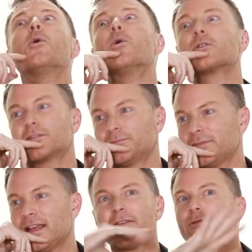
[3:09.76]
awesome.
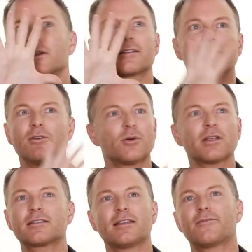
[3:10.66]
And everyone's there. The
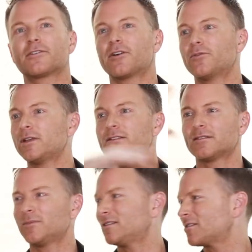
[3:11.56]
audience are there for the right reason.
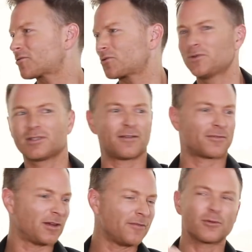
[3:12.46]
The crew's there
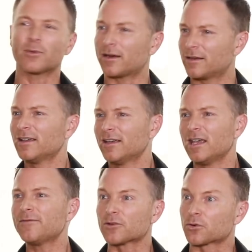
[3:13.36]
for everyone,
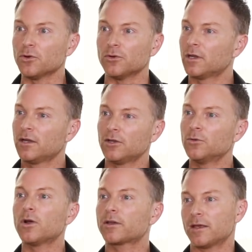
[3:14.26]
even crew who
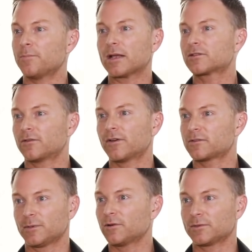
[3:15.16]
work their butts off, as
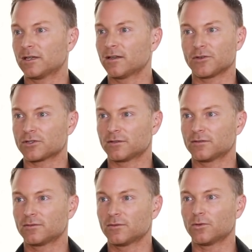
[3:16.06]
we know, in television
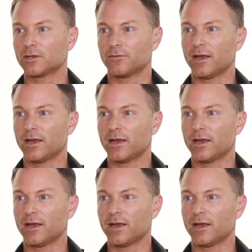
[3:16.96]
all year